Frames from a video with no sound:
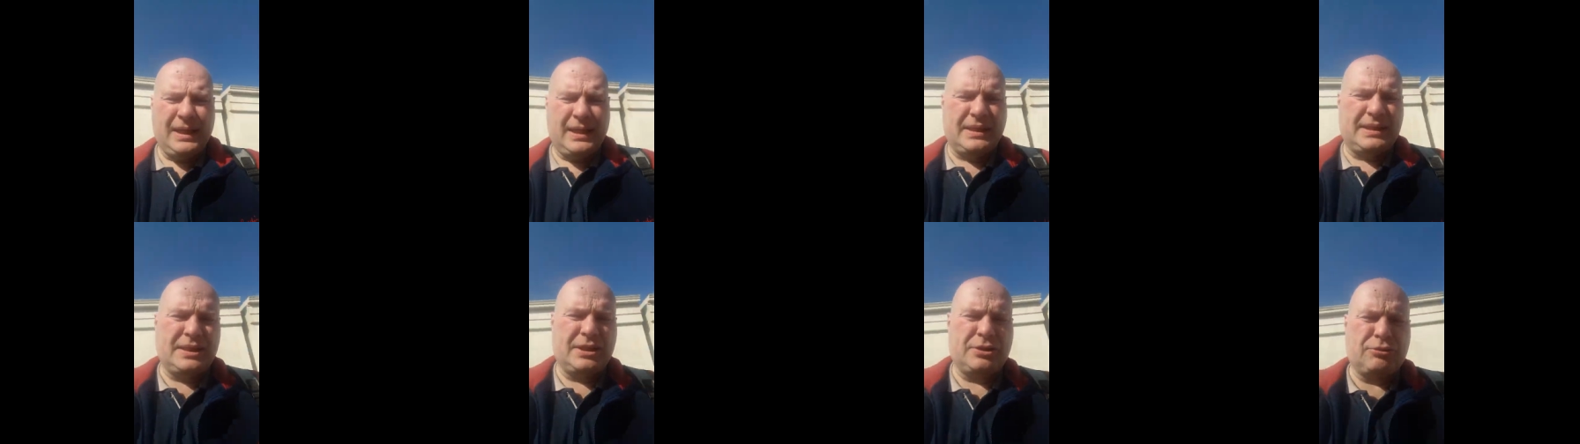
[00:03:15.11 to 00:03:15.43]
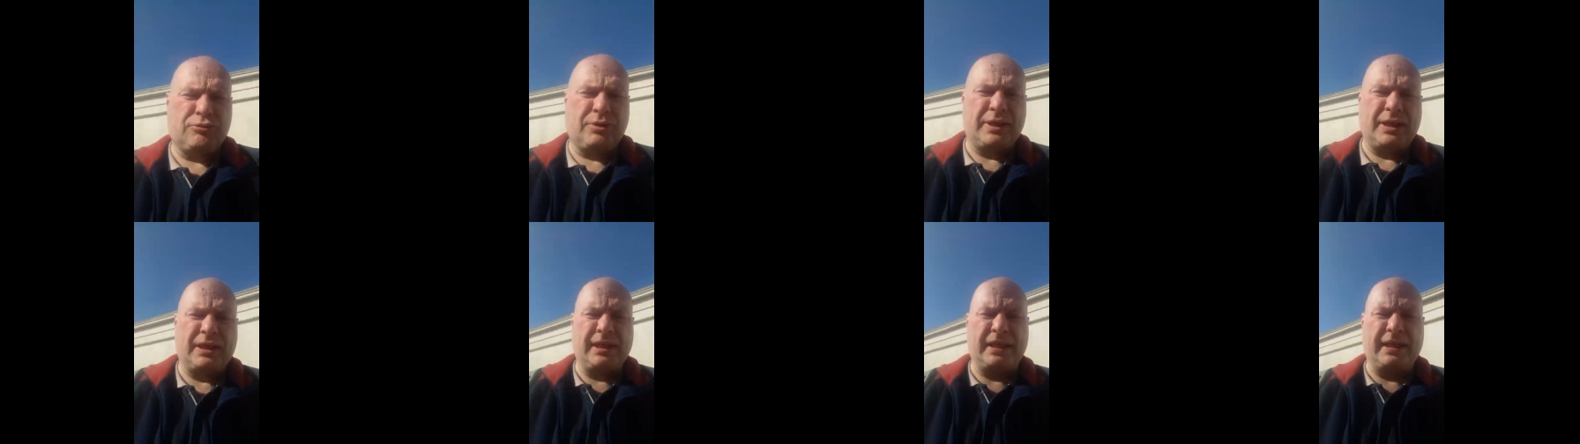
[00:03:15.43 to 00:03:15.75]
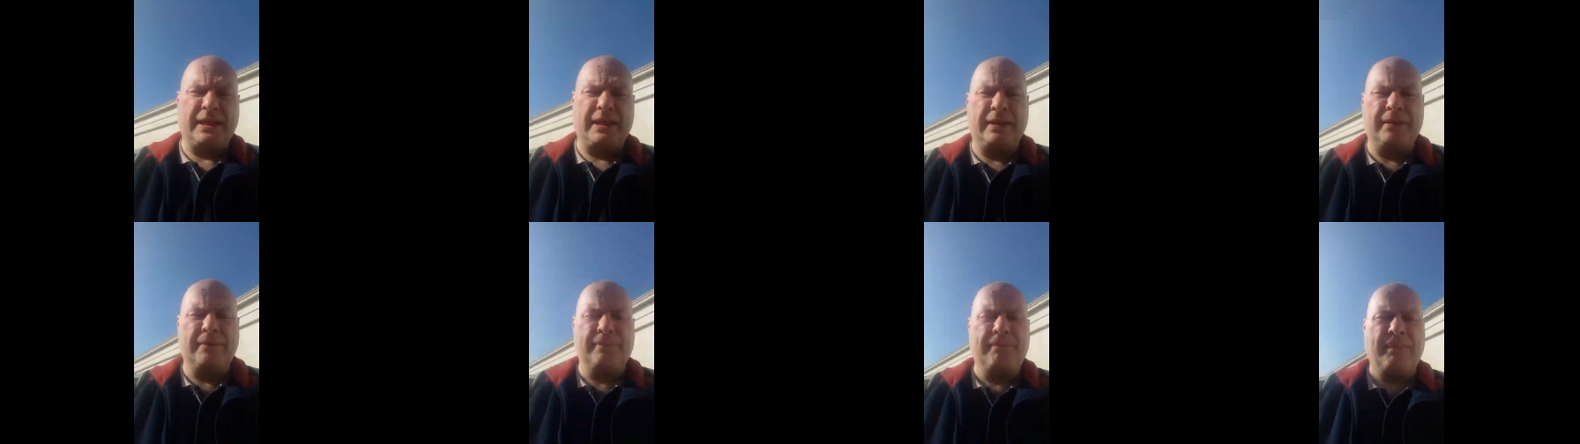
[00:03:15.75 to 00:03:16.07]
It is
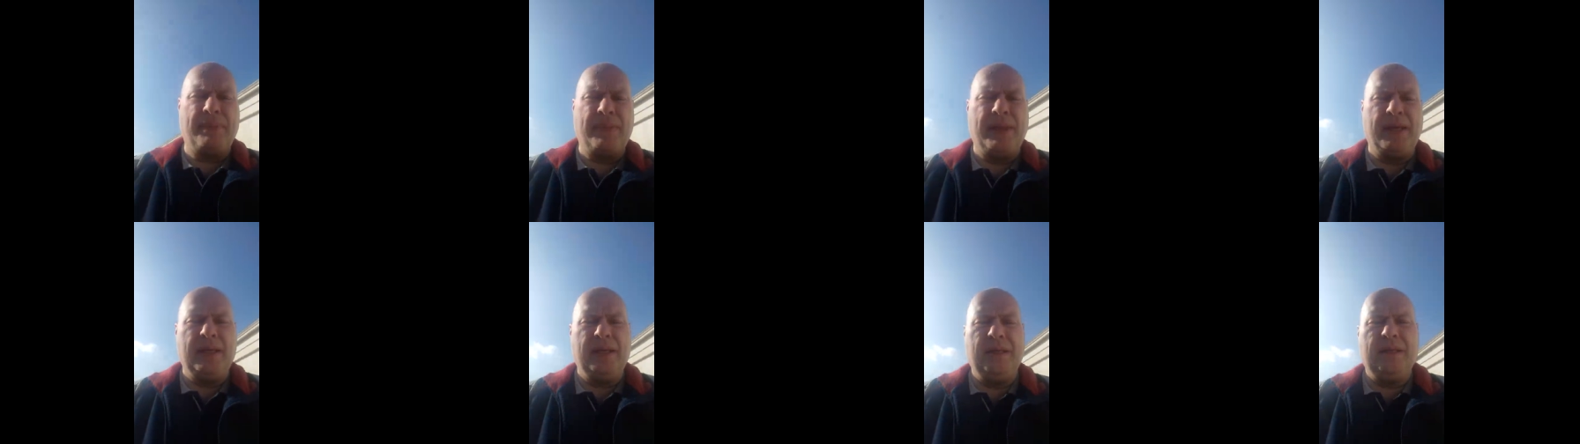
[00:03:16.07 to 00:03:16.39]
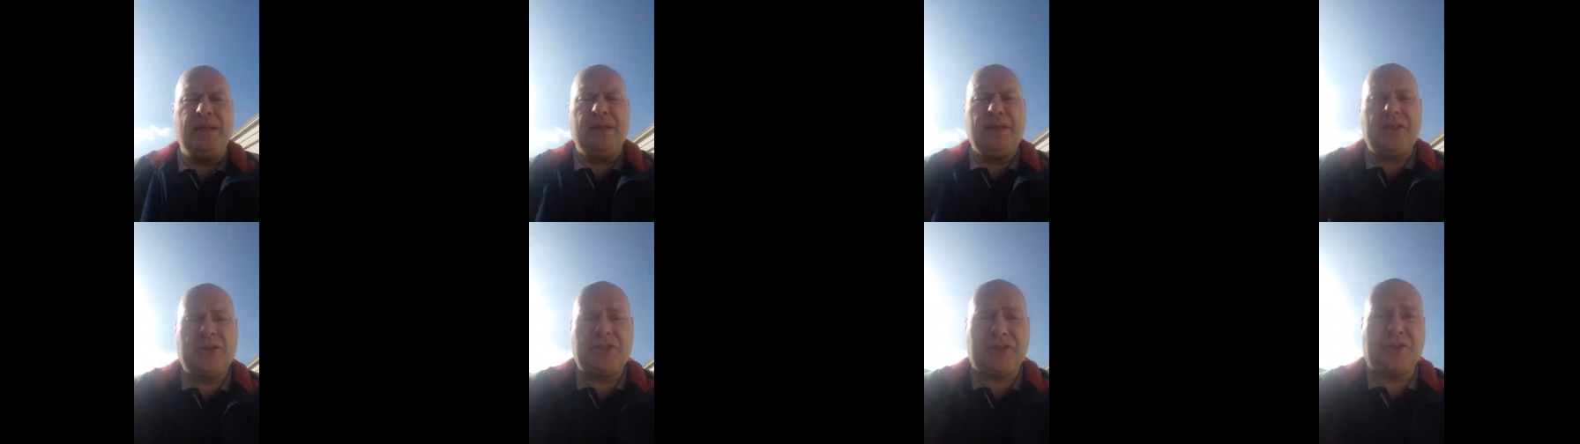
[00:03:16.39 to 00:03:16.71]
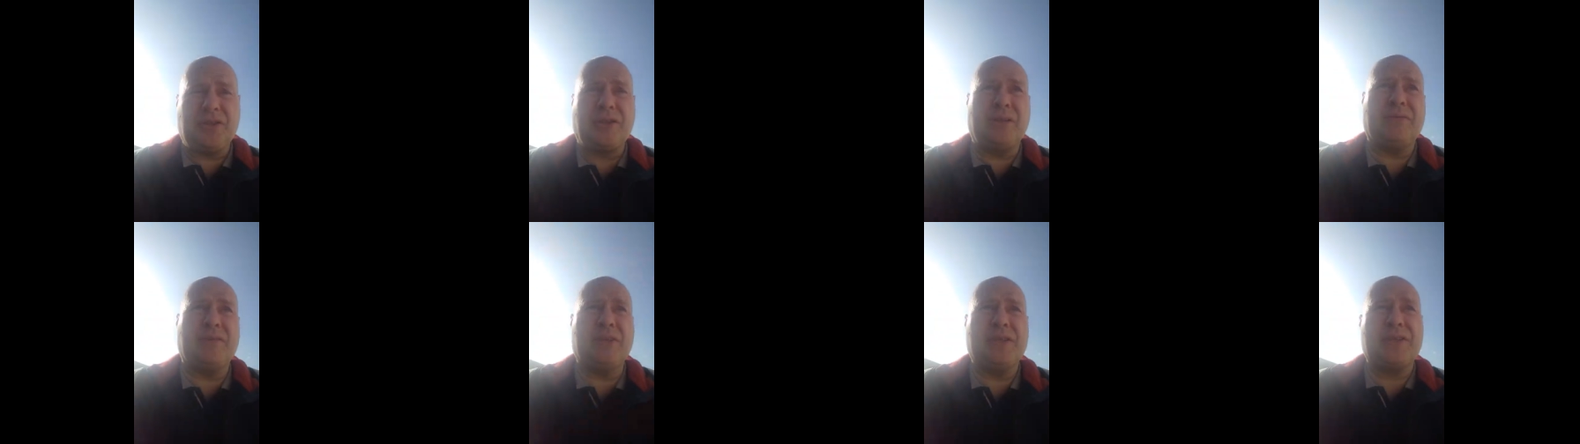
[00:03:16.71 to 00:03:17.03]
really
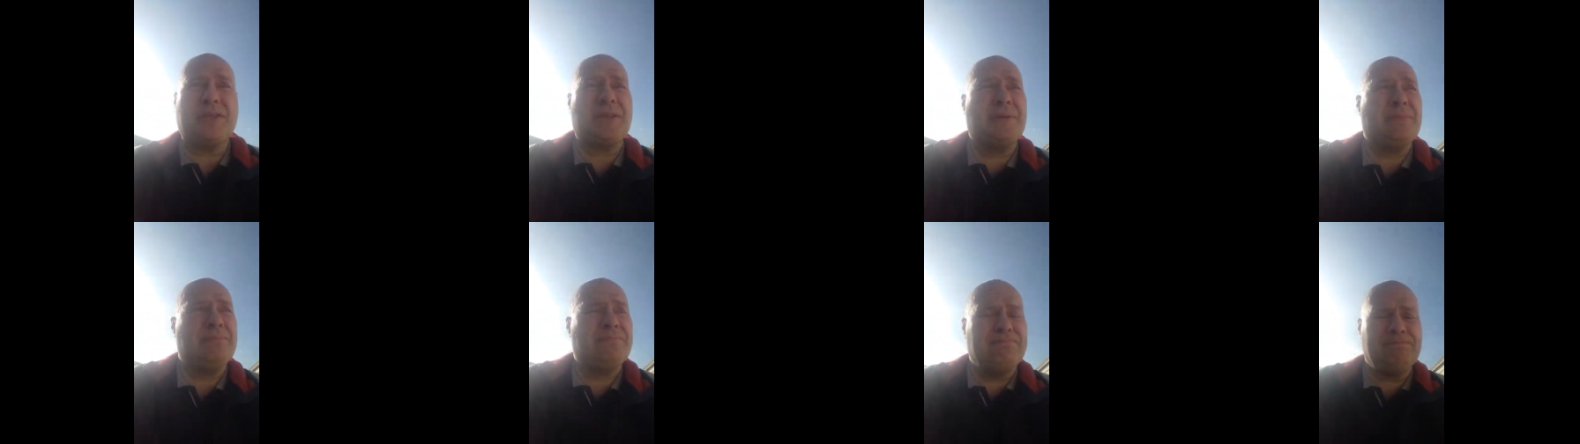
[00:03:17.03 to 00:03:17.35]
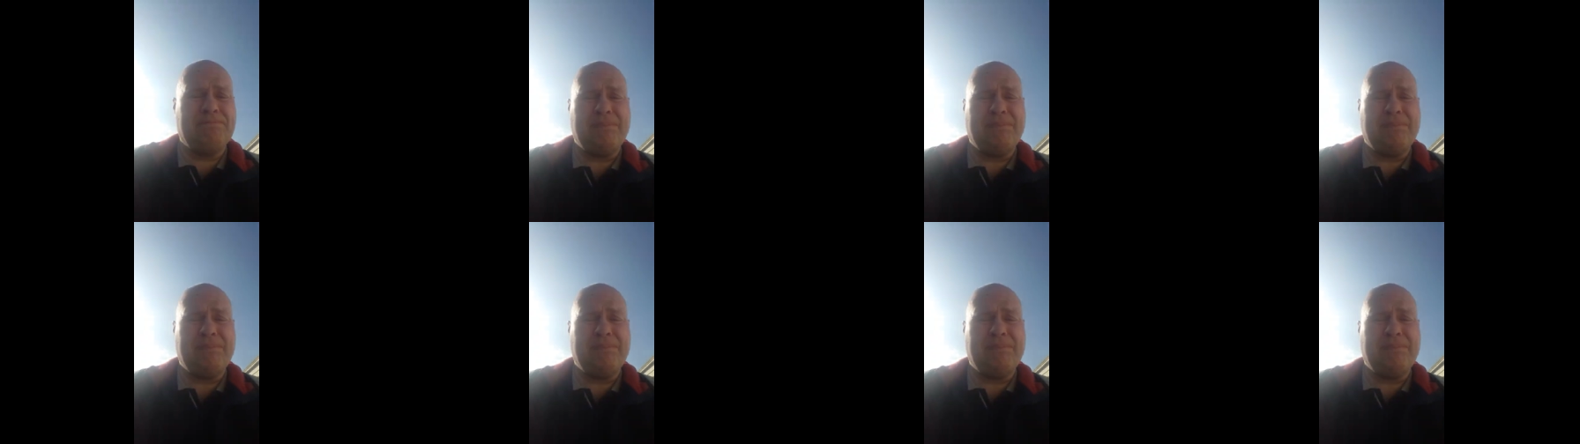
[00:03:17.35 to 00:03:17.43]
service.